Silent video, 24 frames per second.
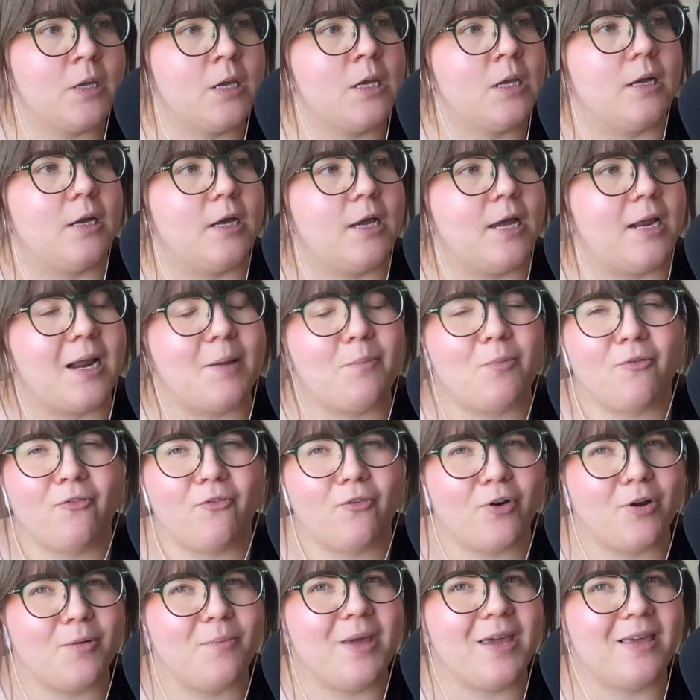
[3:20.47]
And I
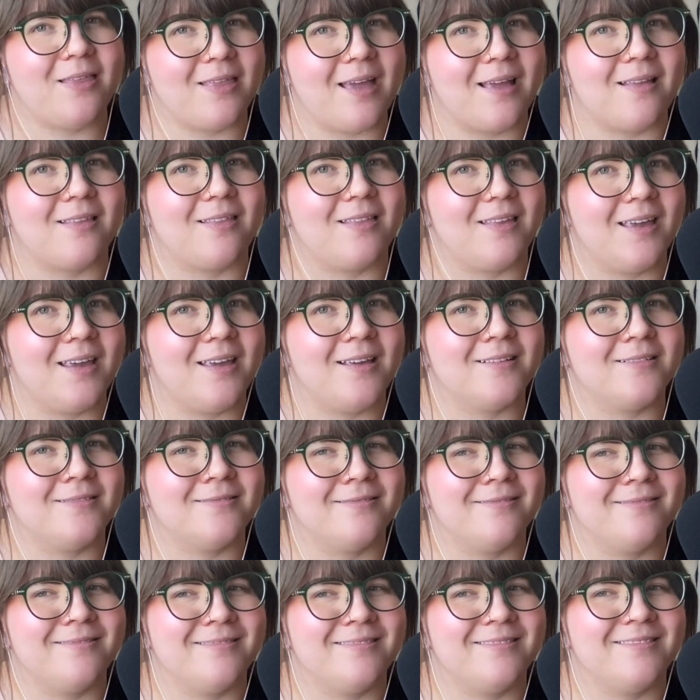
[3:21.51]
prefer to make that thing
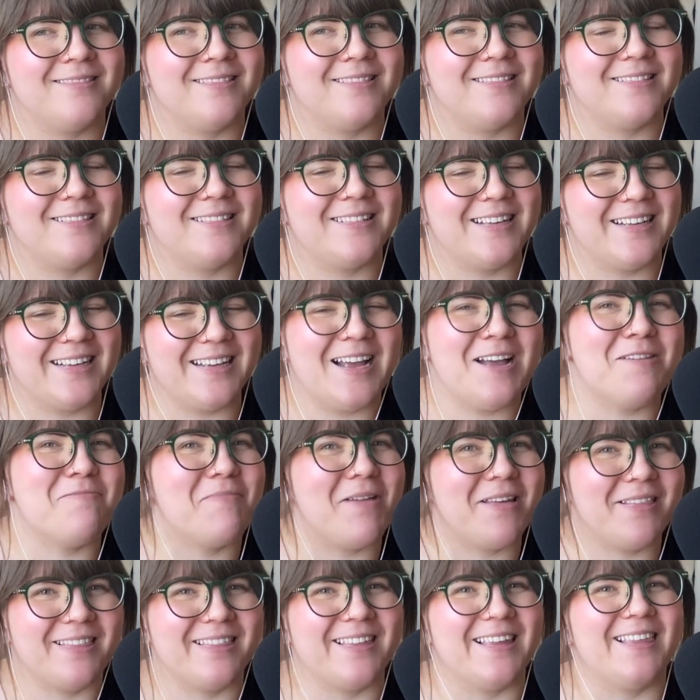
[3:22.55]
a
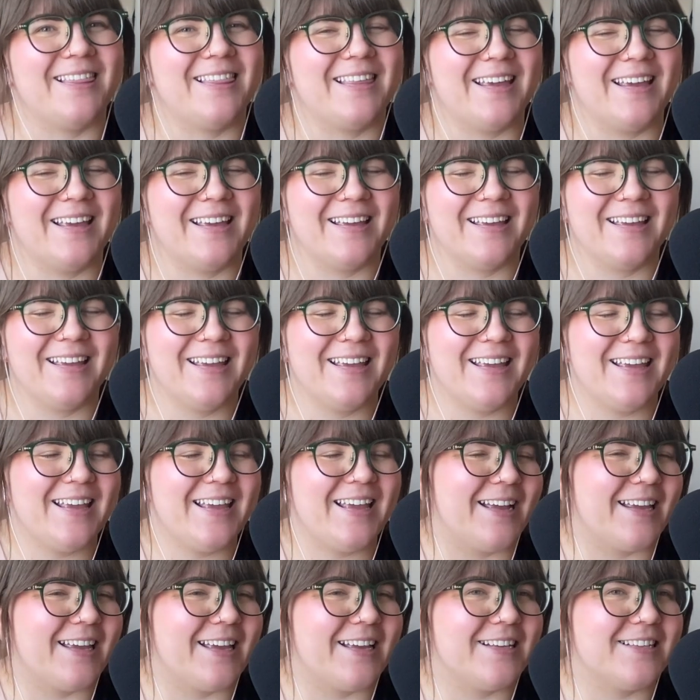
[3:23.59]
monthly thing
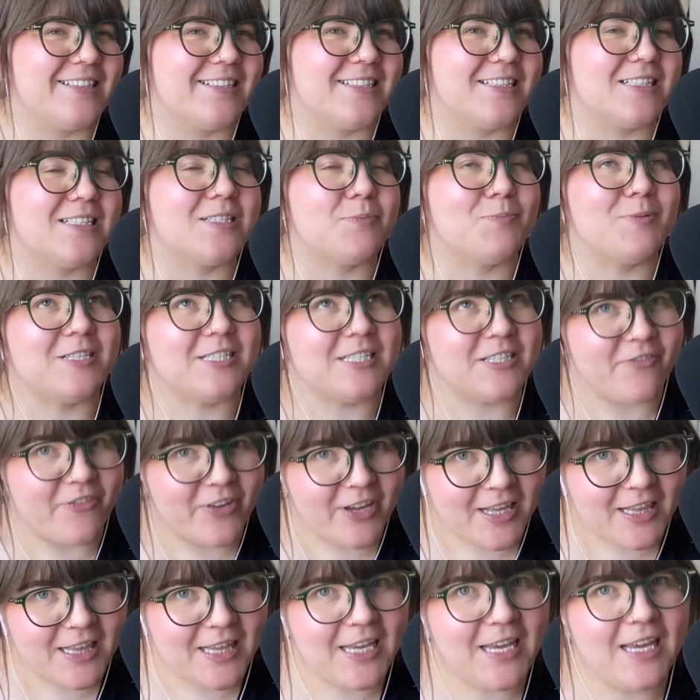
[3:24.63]
because
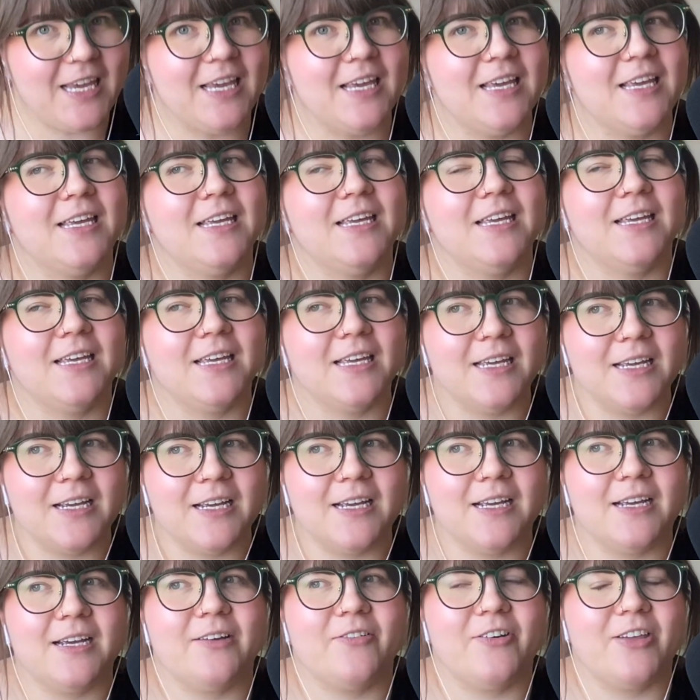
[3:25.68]
specifically
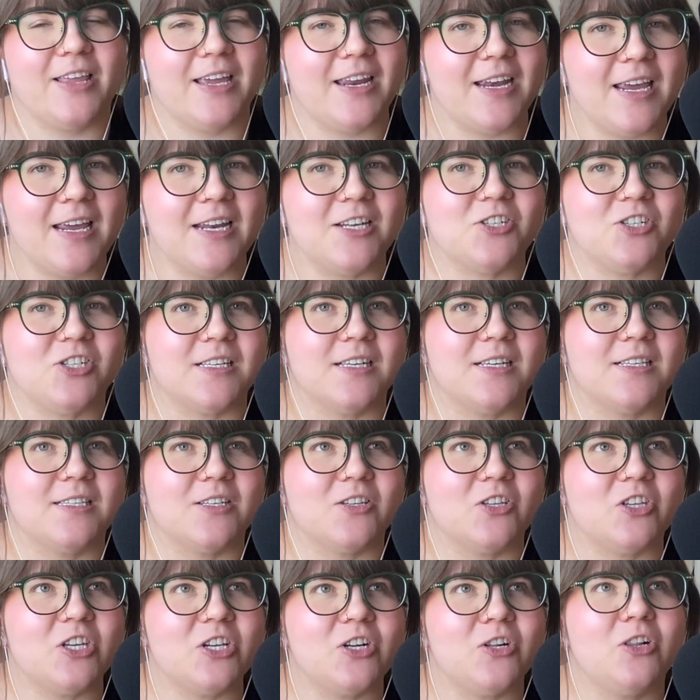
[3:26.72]
with ADHD, it's a
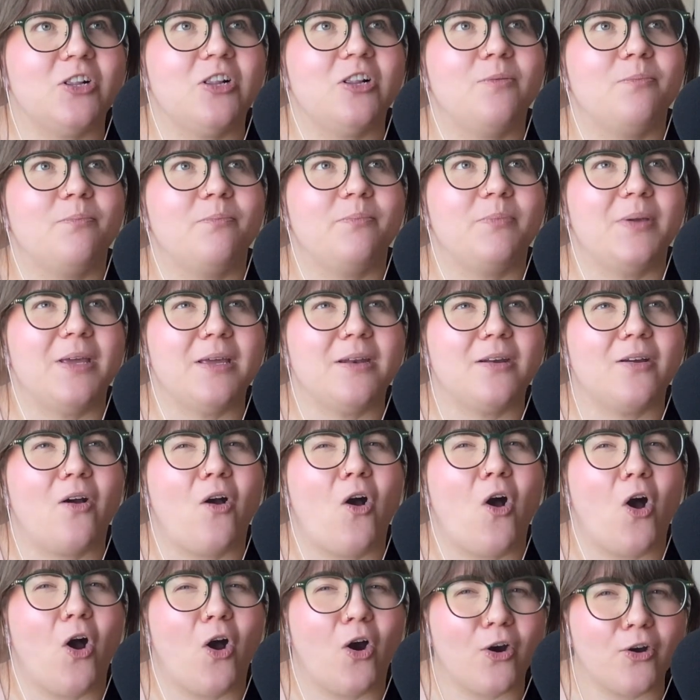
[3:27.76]
little bit
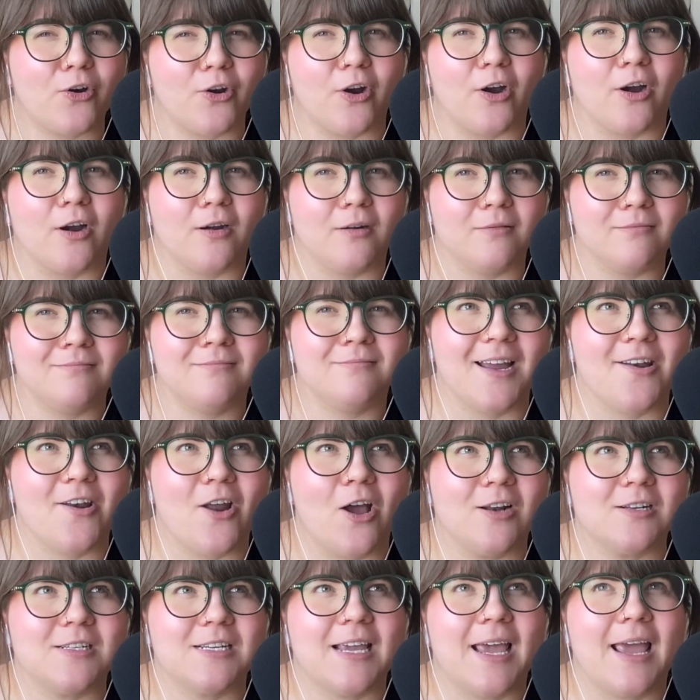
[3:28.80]
harder
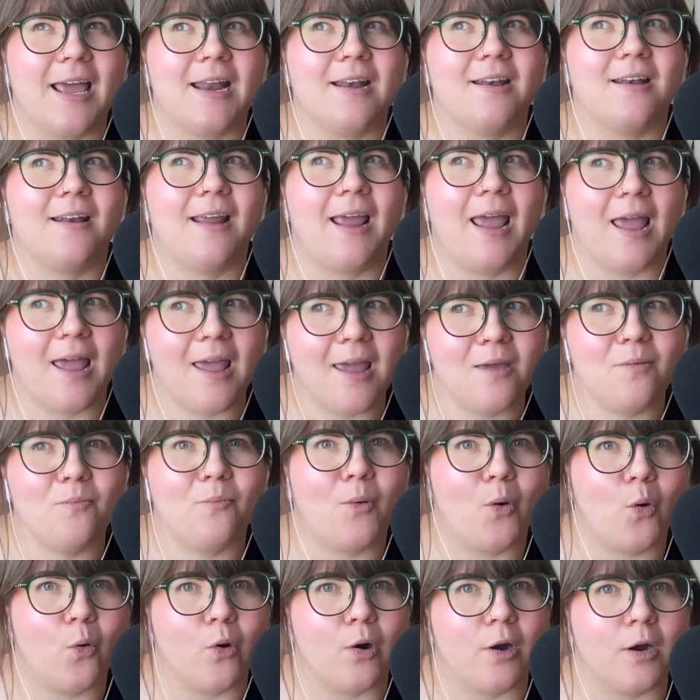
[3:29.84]
not to get A,
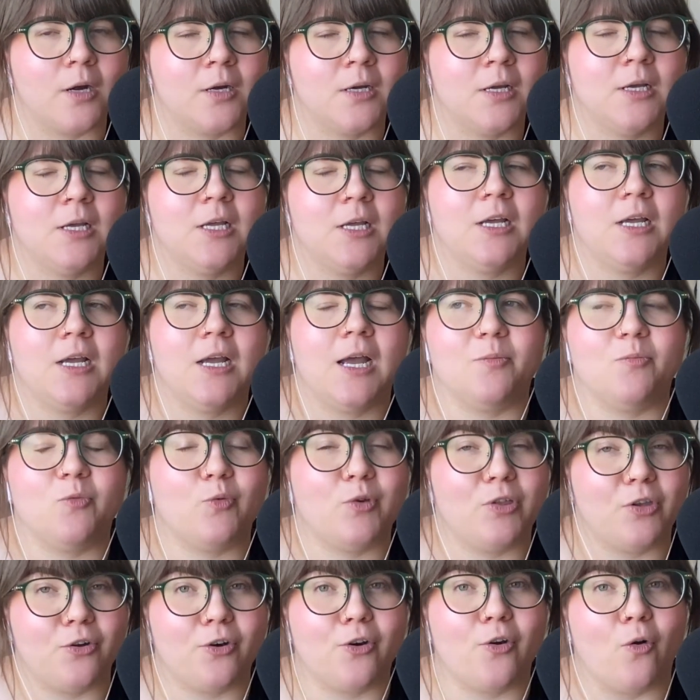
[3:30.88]
bored
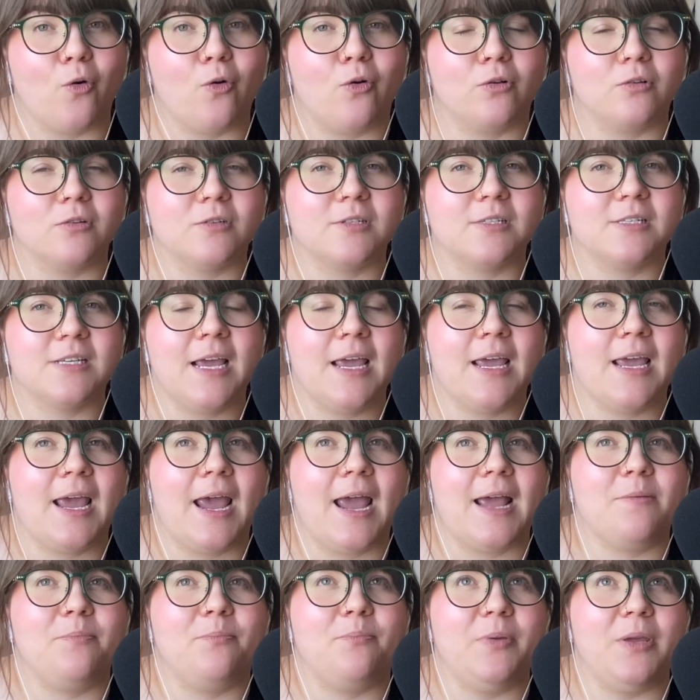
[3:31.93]
with your goals,
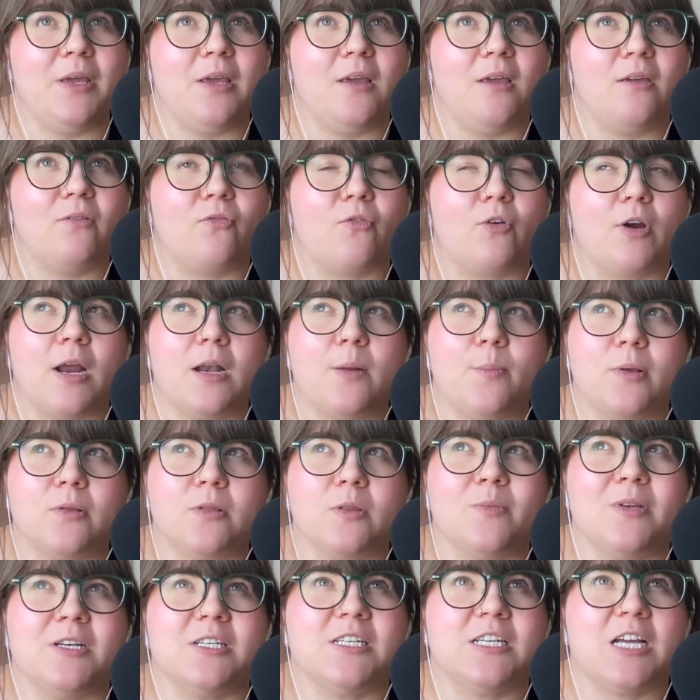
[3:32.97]
and B, forget about
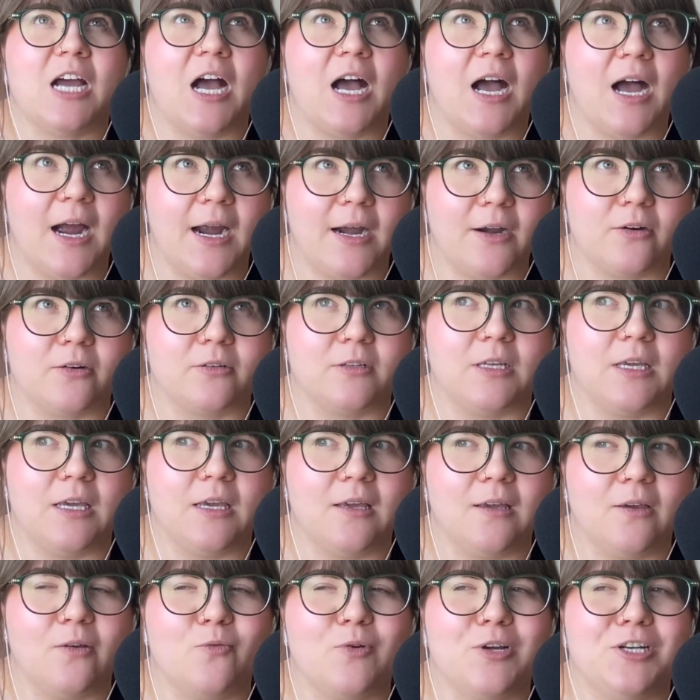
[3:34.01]
them
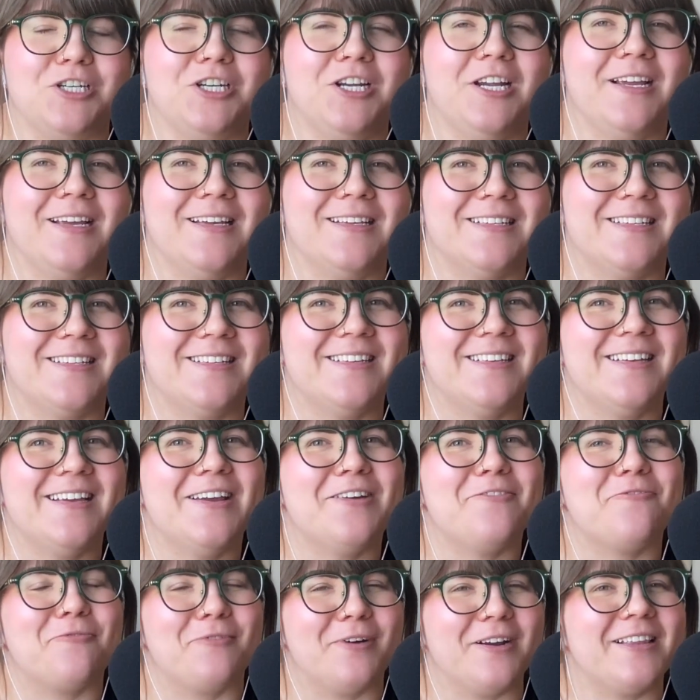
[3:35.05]
entirely, which is
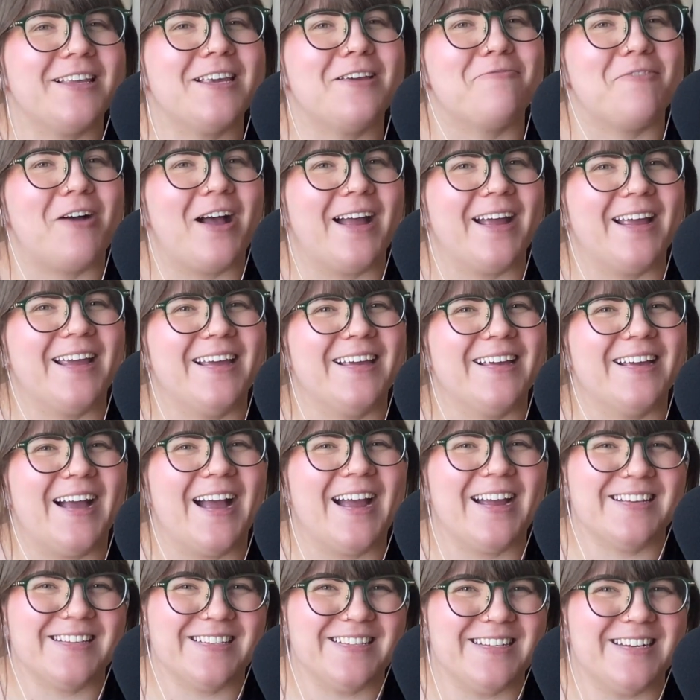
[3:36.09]
really why I
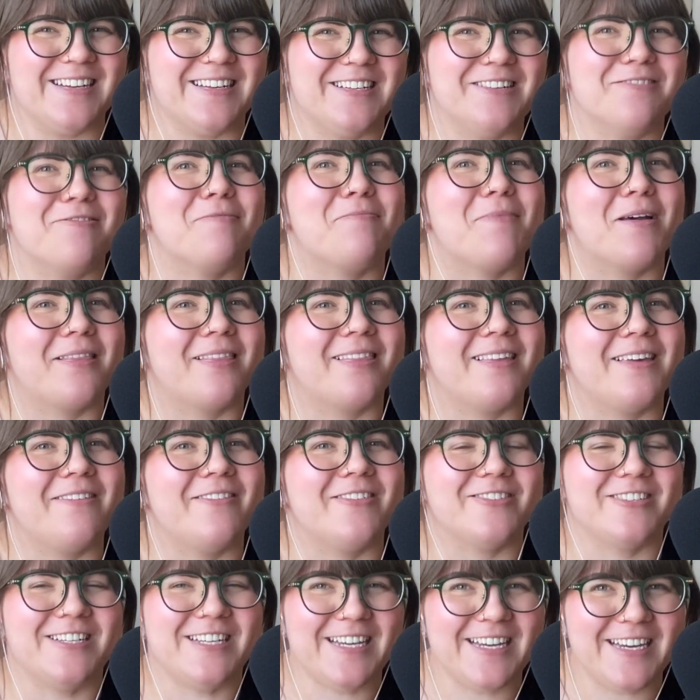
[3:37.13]
stick to a monthly
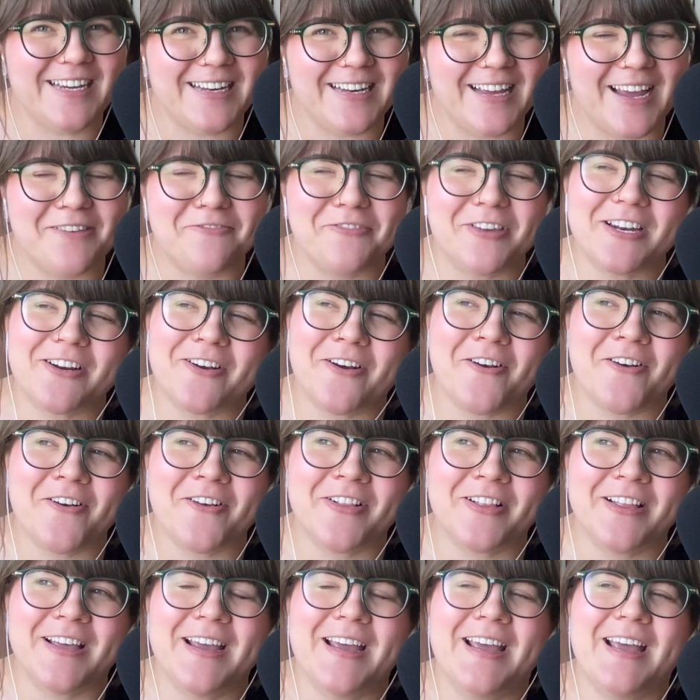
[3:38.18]
routine of it all.